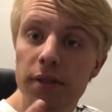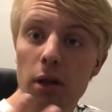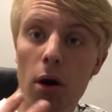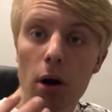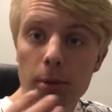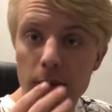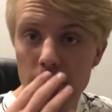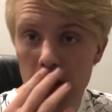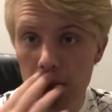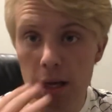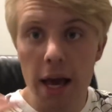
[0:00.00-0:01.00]
arms
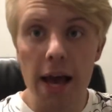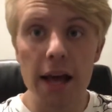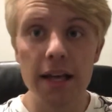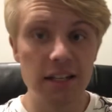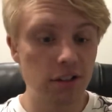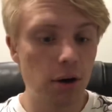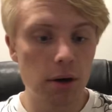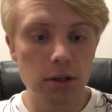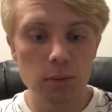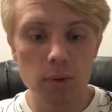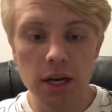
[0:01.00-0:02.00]
in a target
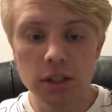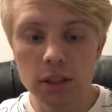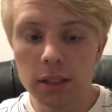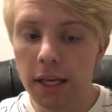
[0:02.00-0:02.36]
direction.